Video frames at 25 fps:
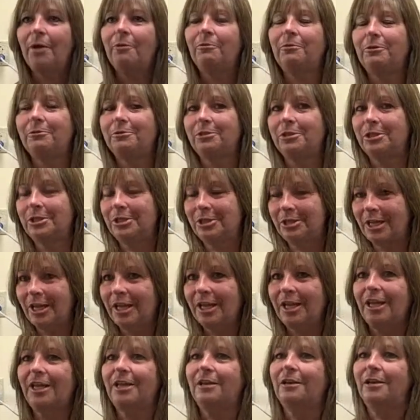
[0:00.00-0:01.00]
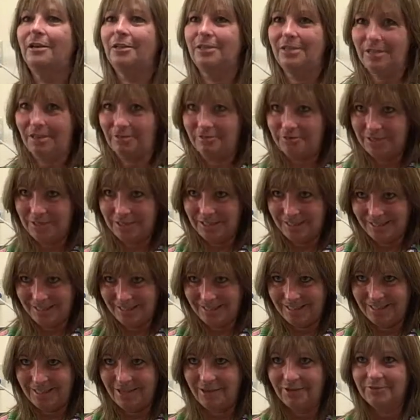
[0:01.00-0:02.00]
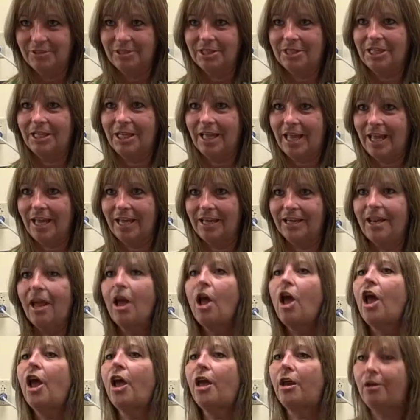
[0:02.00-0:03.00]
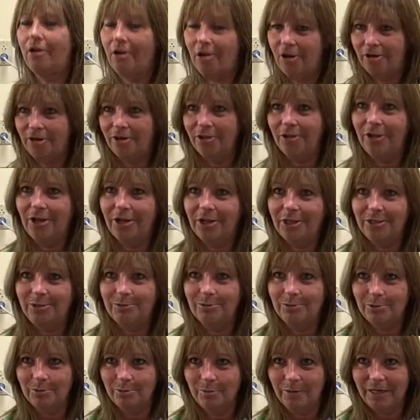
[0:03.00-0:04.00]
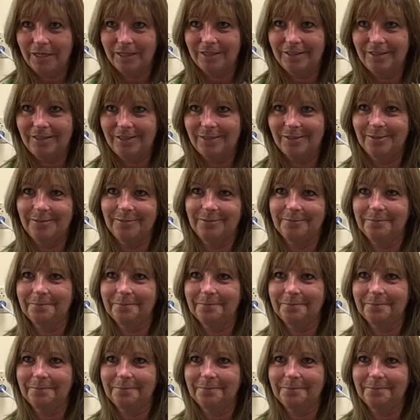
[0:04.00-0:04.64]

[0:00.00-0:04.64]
and we were the second 767 to land, and all the luggage was mixed.